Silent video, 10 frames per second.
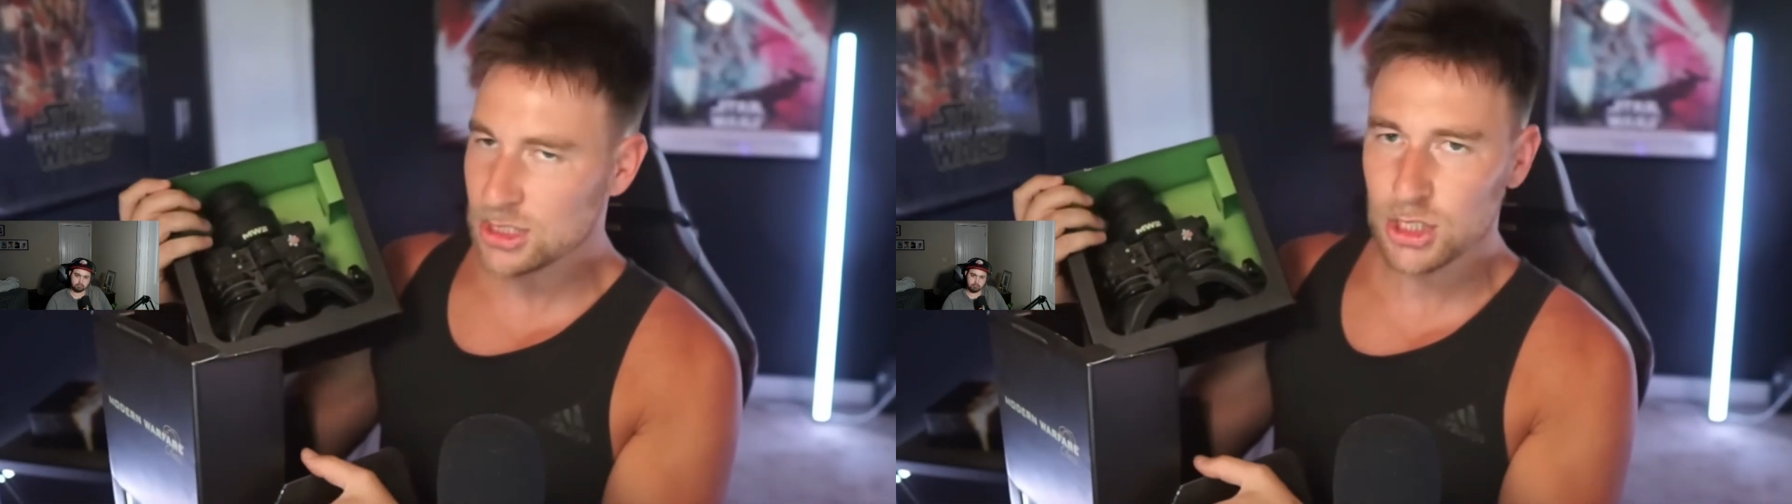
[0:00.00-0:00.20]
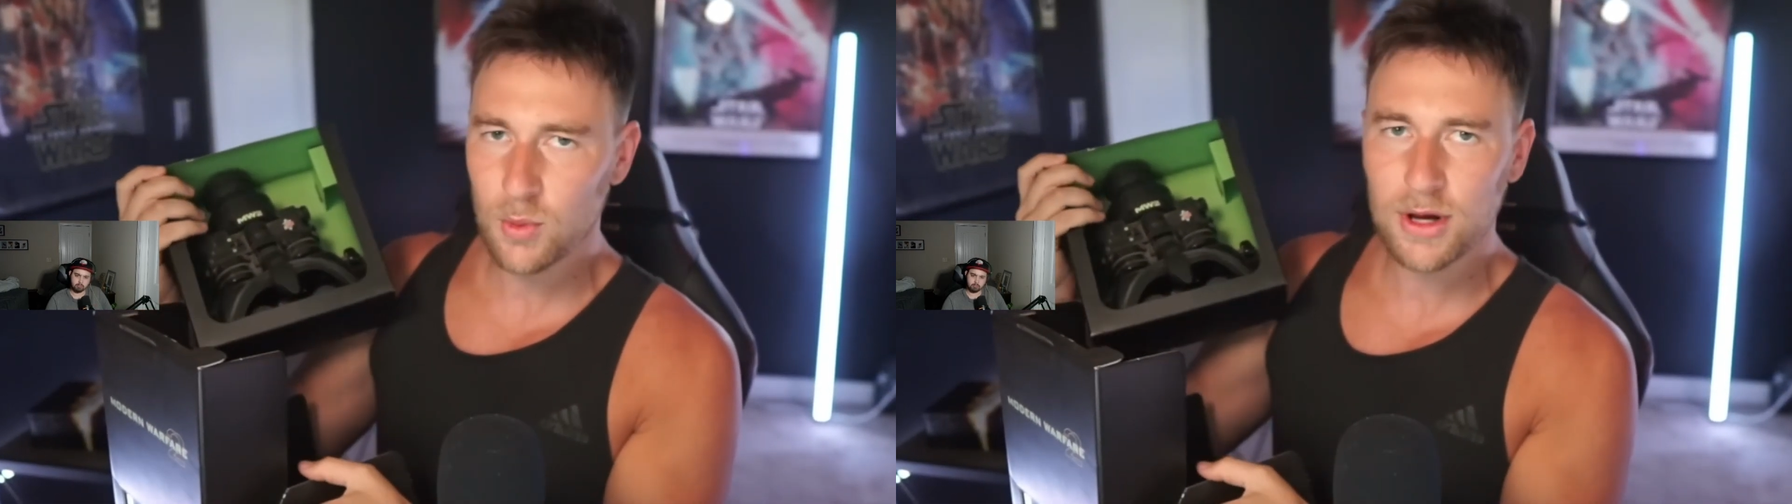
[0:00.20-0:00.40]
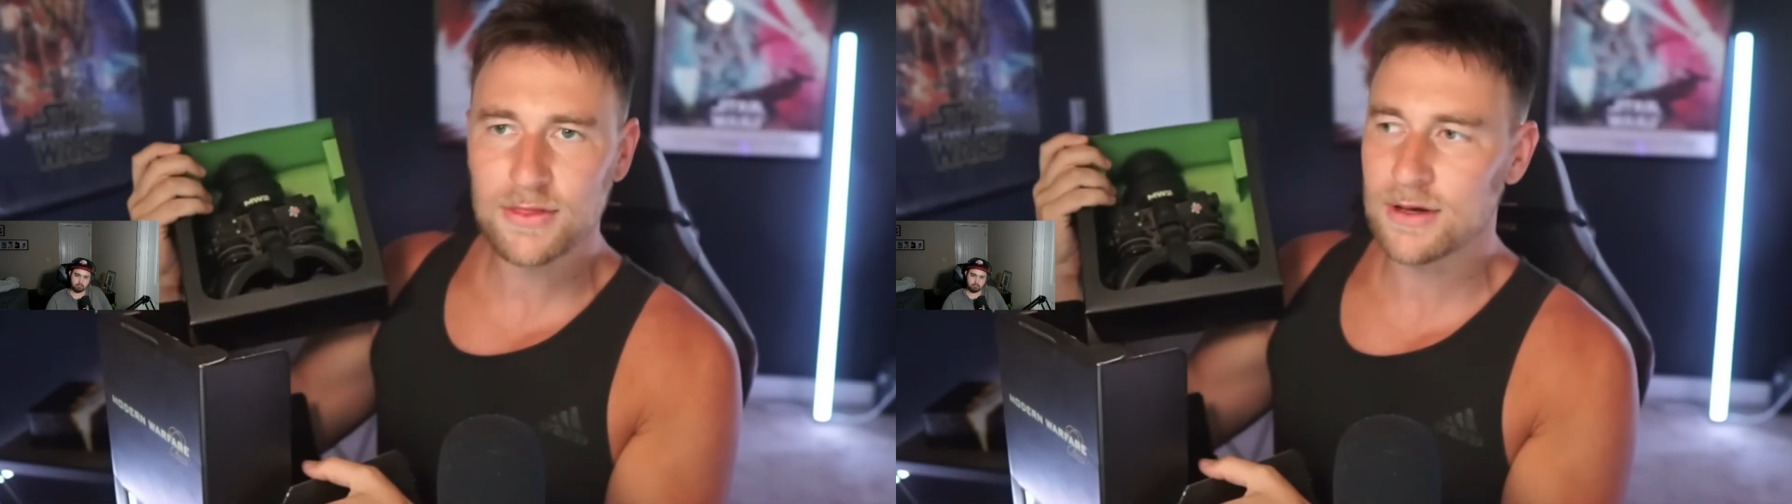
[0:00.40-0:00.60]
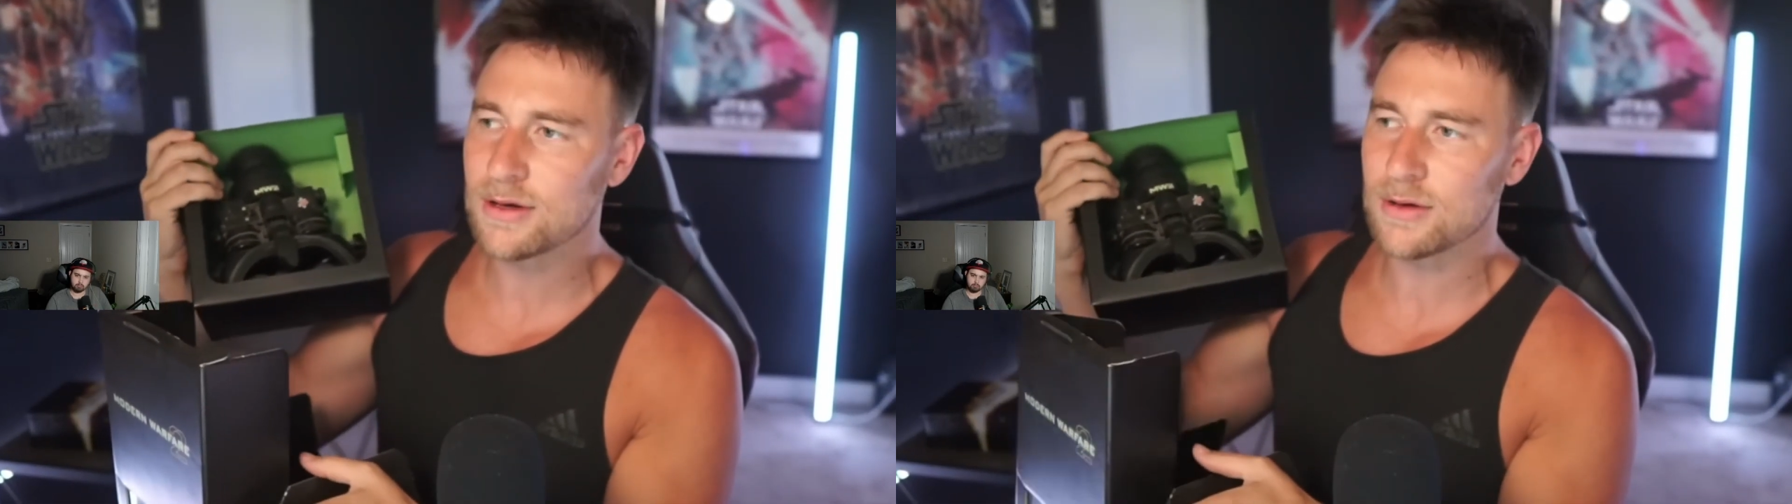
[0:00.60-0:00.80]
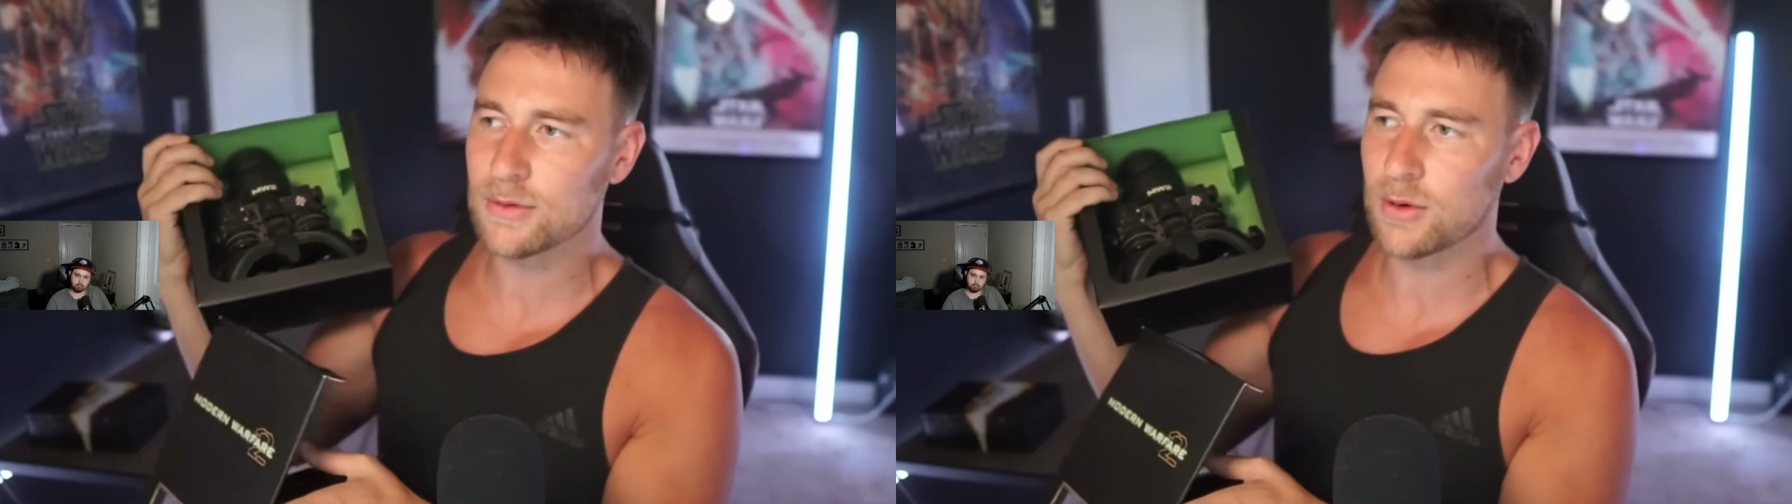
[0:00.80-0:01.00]
Do you want
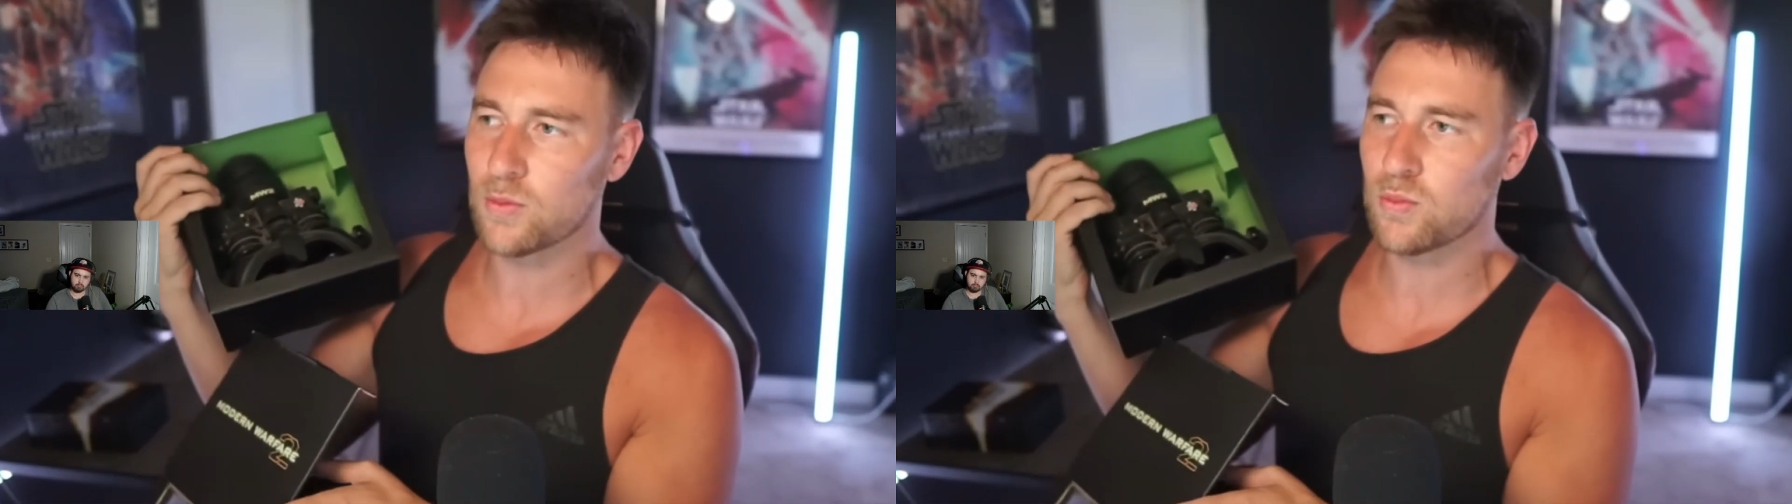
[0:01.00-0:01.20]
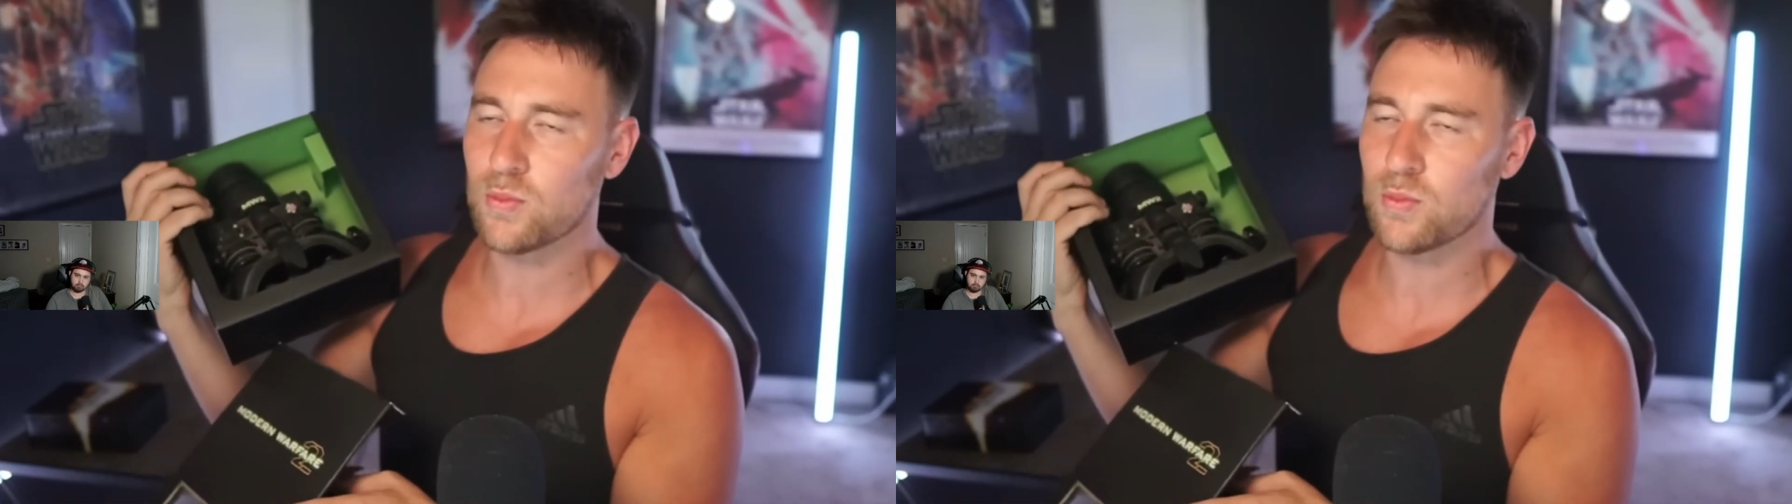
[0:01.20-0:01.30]
the